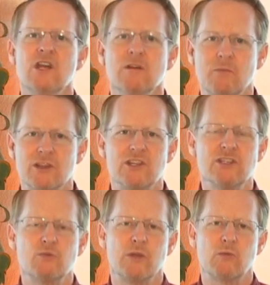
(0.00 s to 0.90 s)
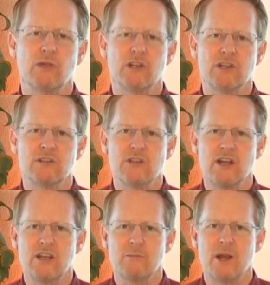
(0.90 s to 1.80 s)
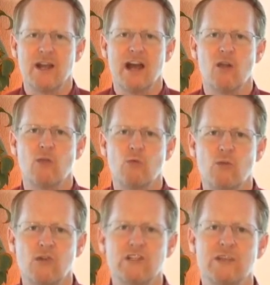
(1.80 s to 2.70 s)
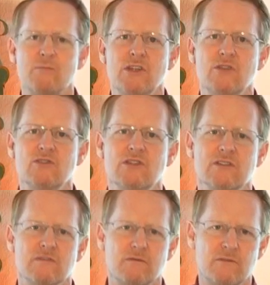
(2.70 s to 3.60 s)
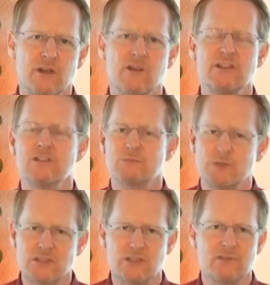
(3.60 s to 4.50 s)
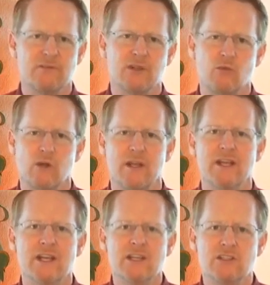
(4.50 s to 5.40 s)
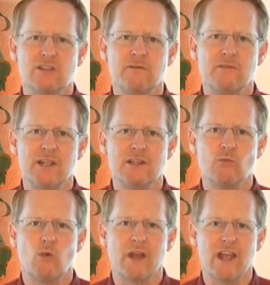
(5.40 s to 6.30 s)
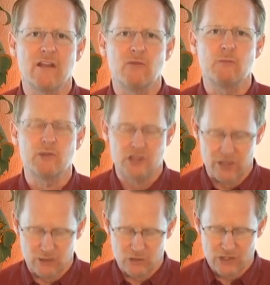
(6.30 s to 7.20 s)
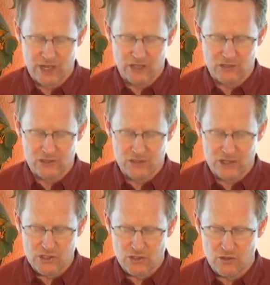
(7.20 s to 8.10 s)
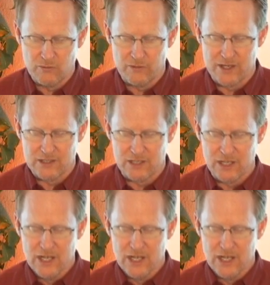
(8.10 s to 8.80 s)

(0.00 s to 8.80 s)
But this week, we're going to talk about how the Word can be used as a very specific way to defeat whatever particular challenges that you're facing.